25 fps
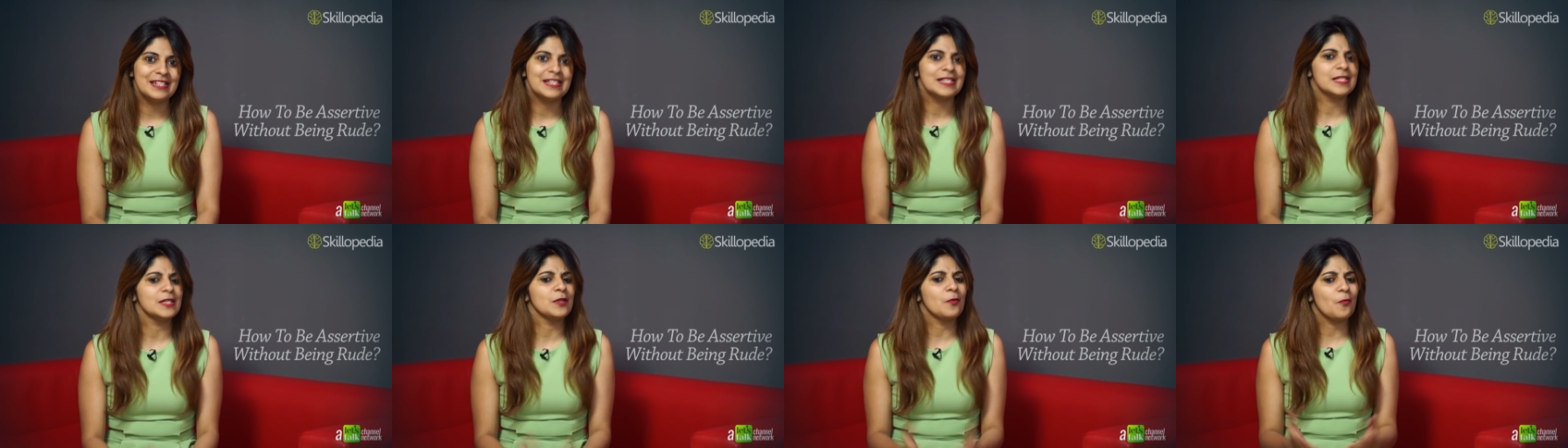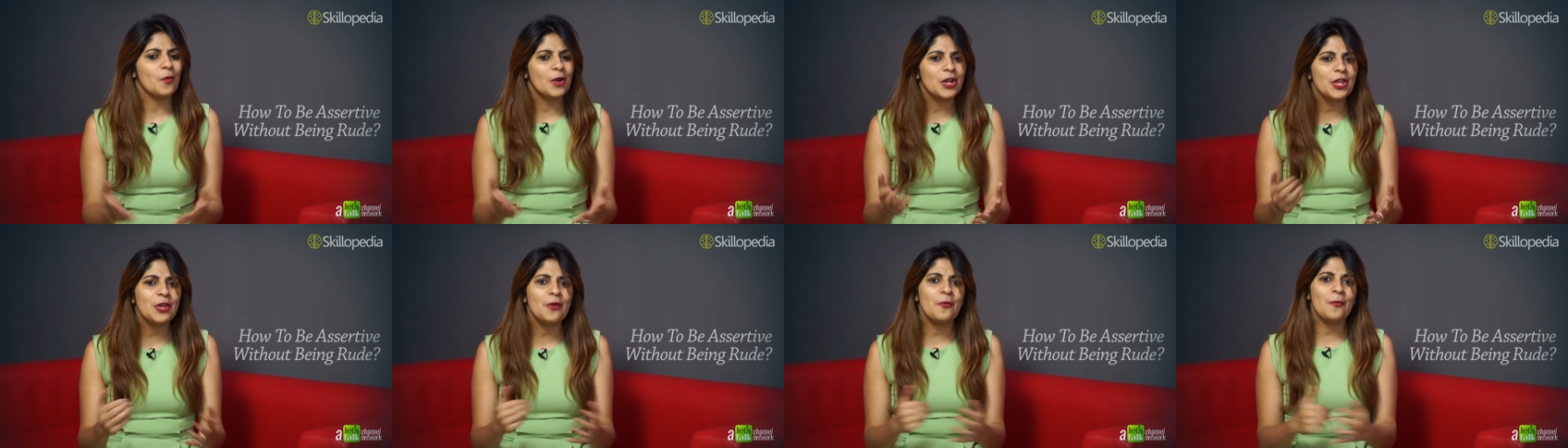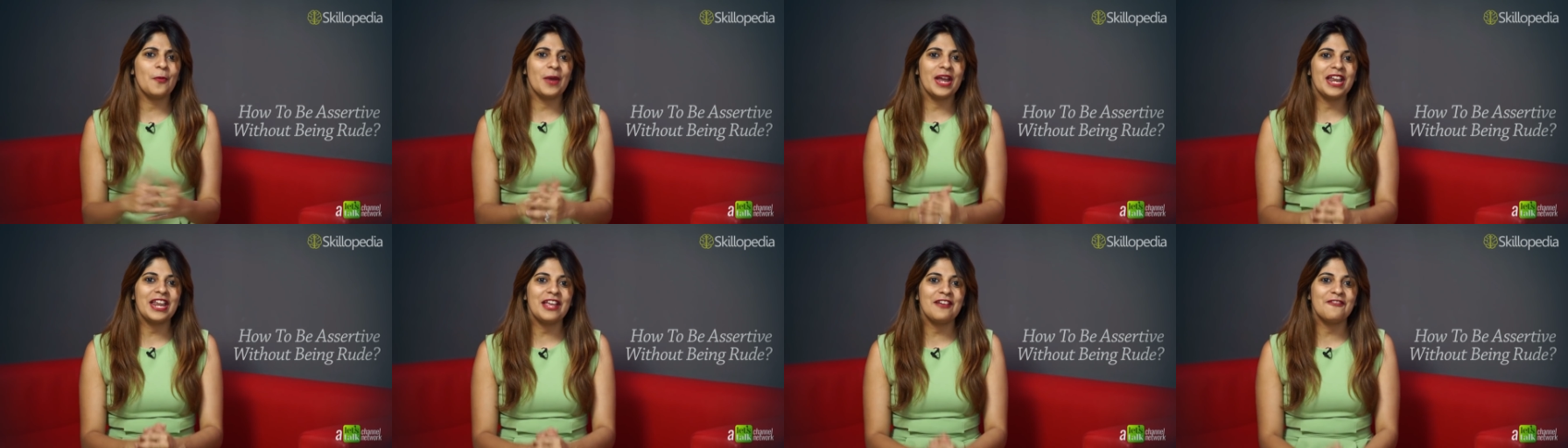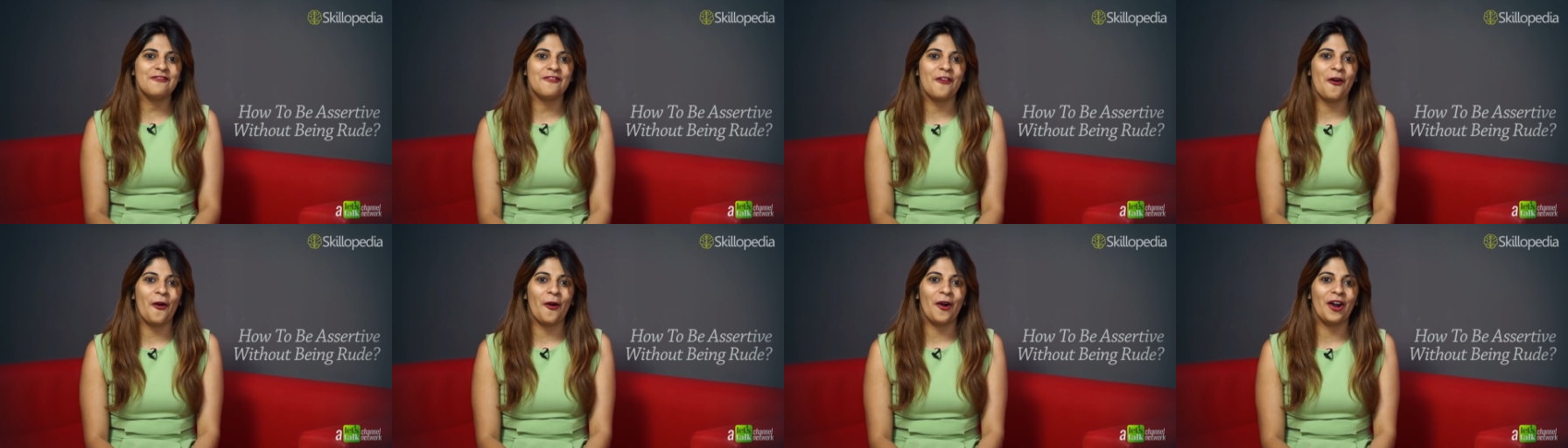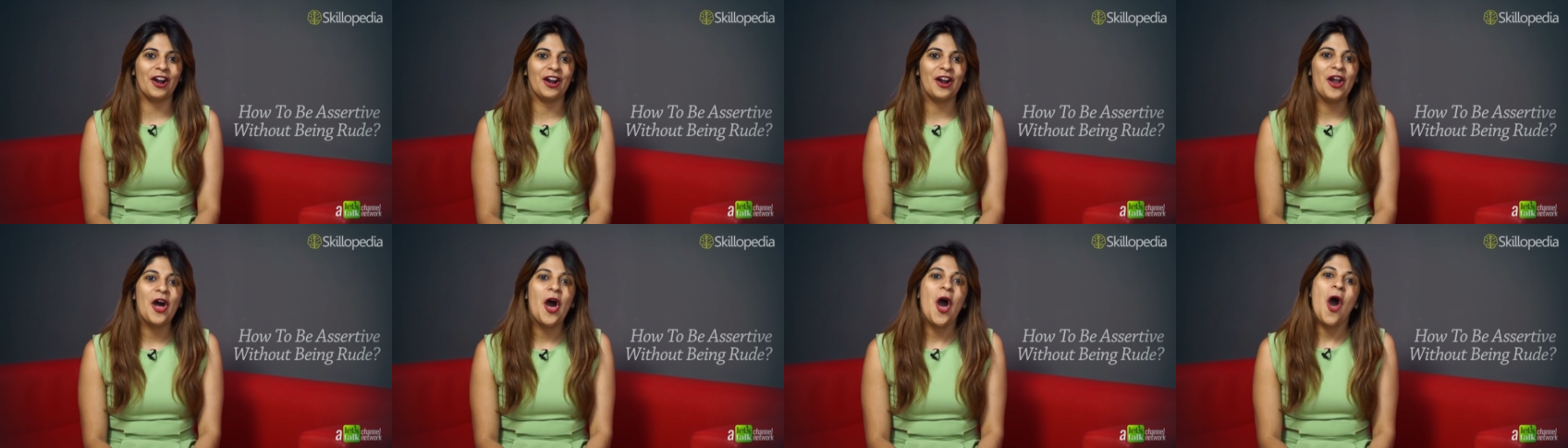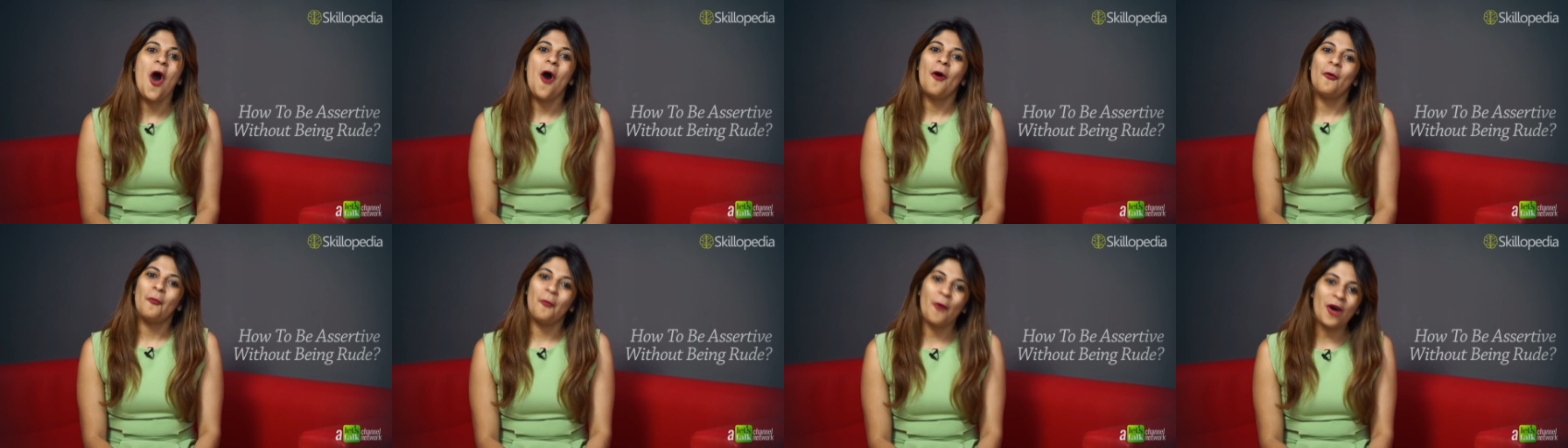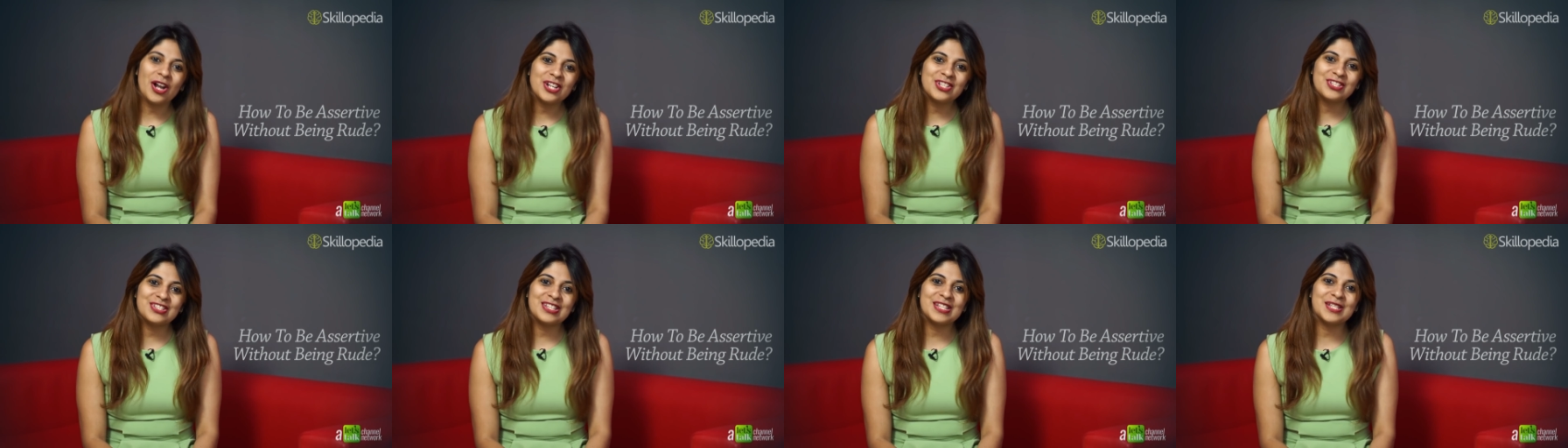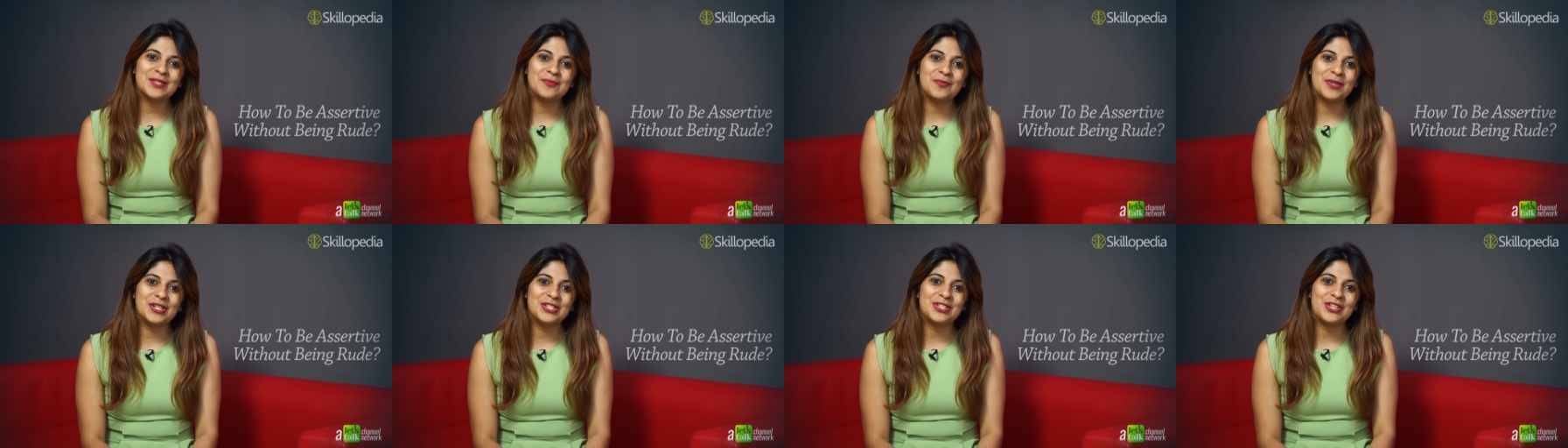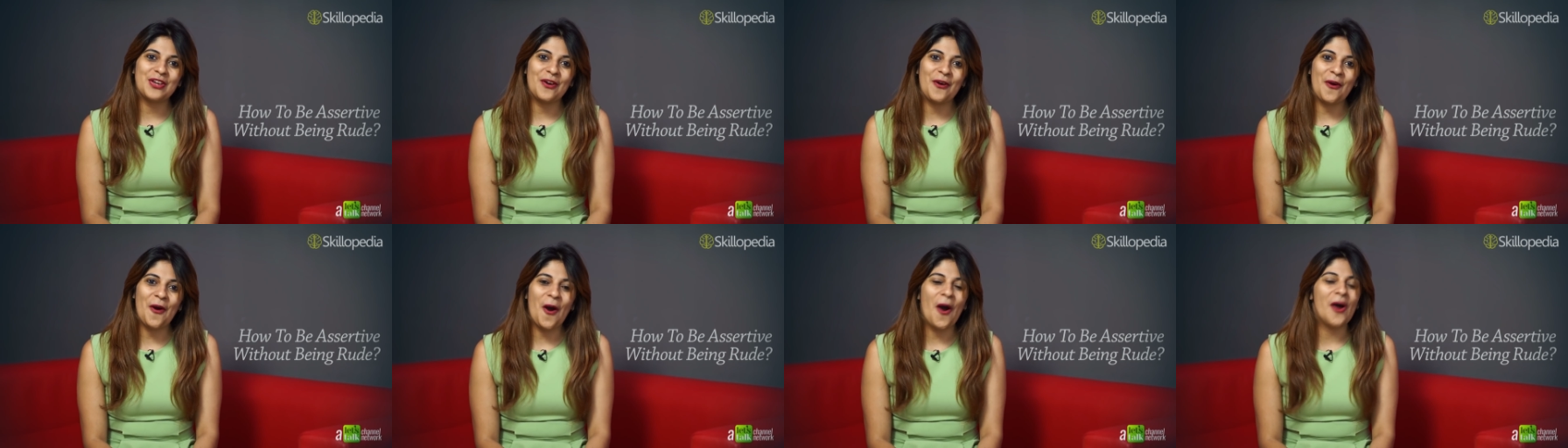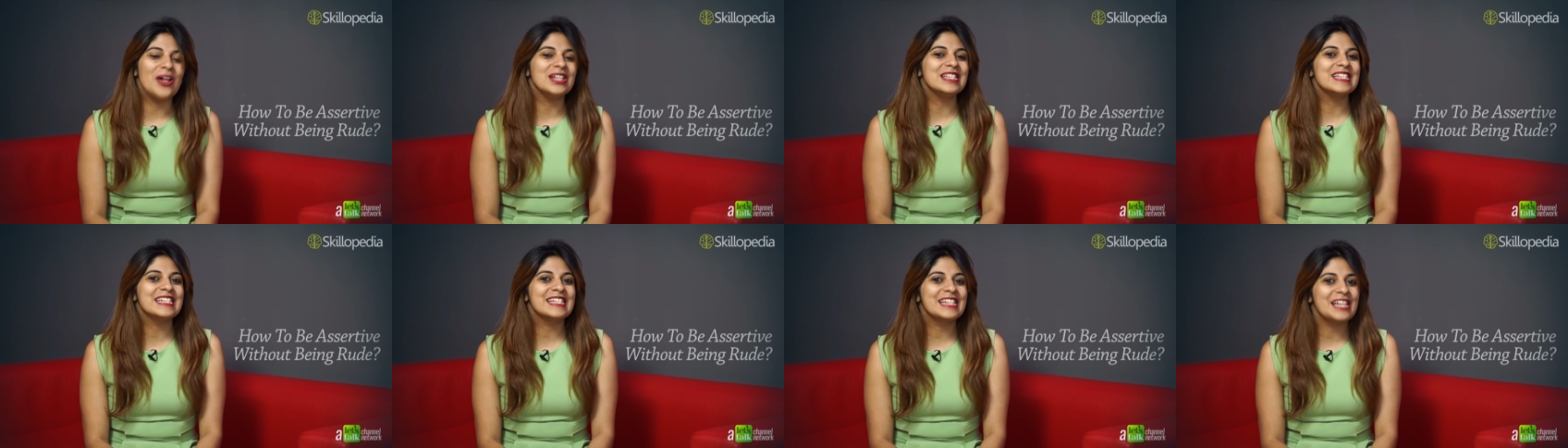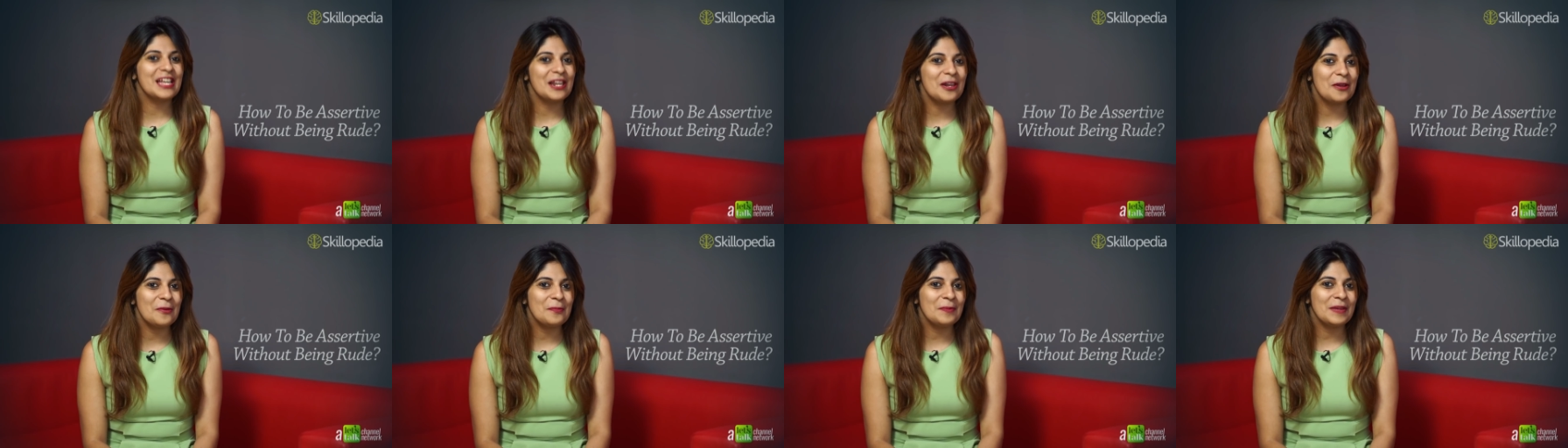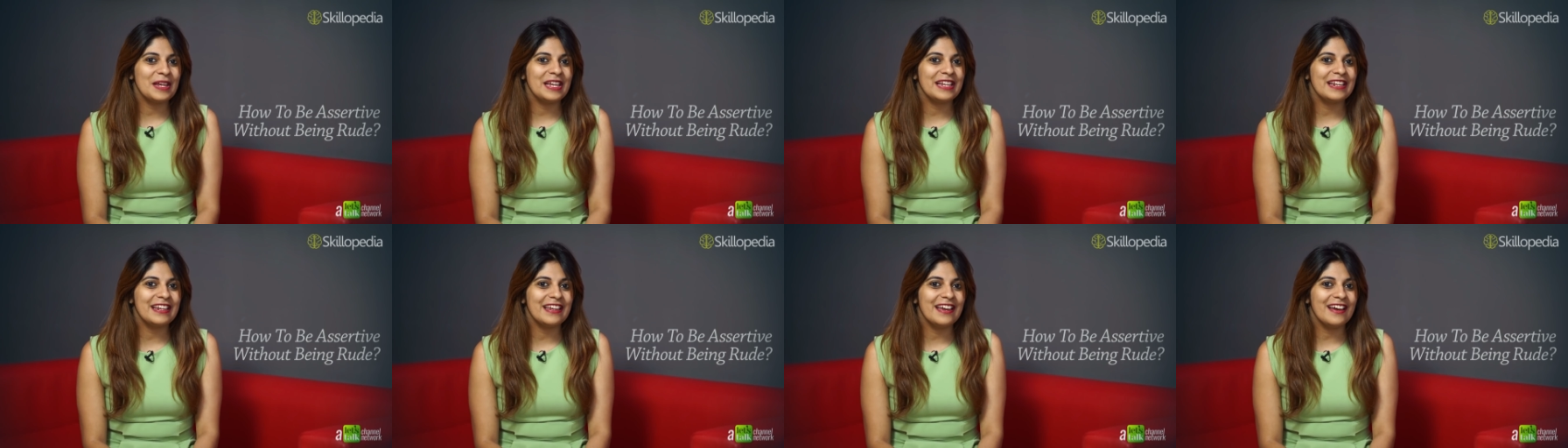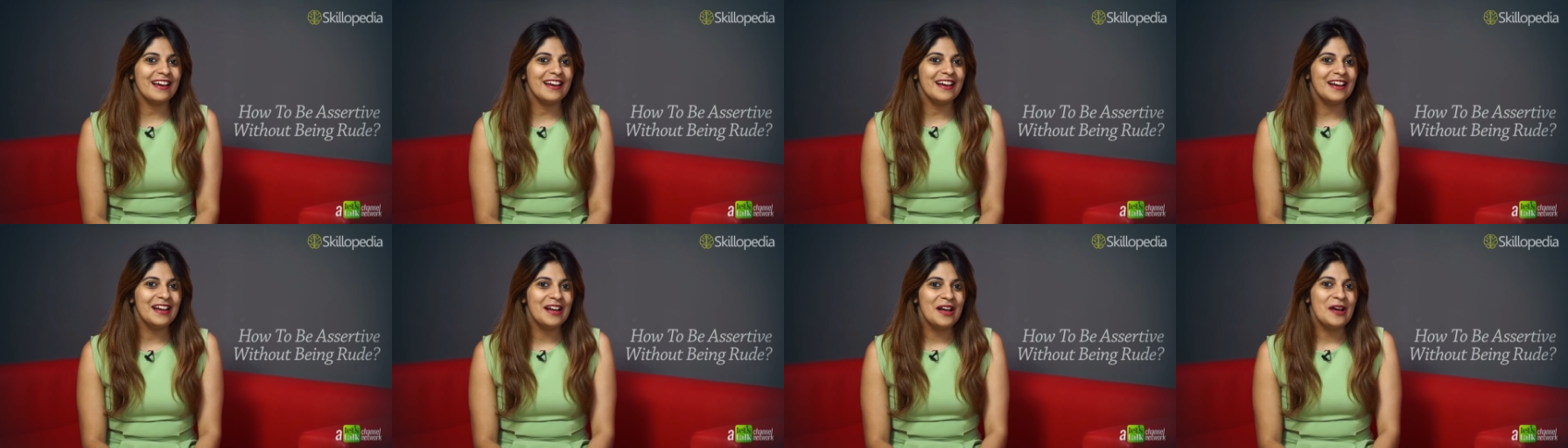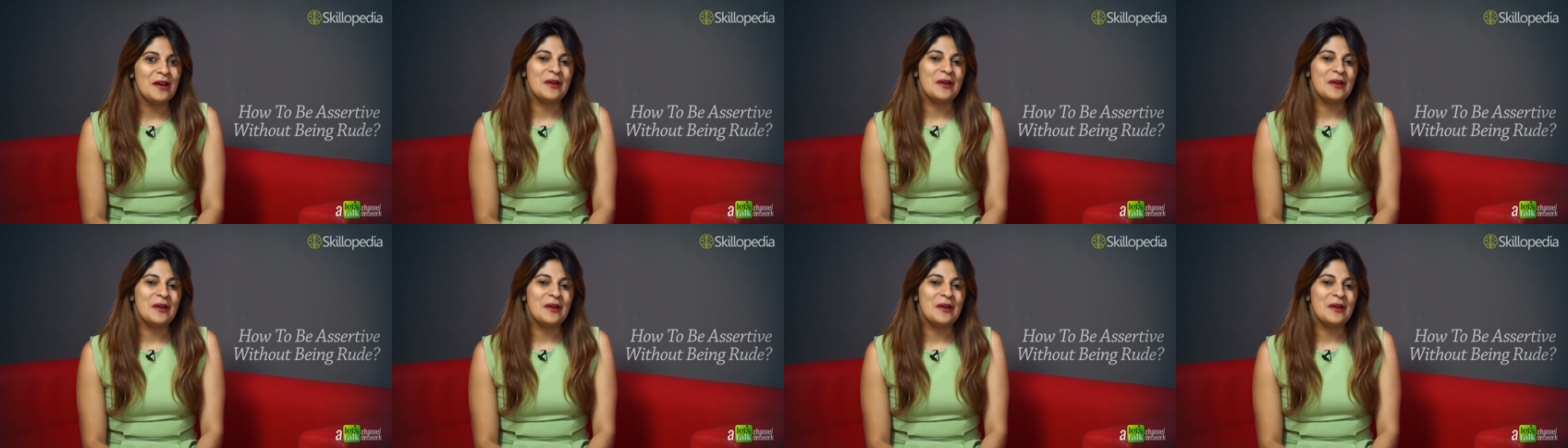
So what are you waiting for? Watch this video on Skillopedia,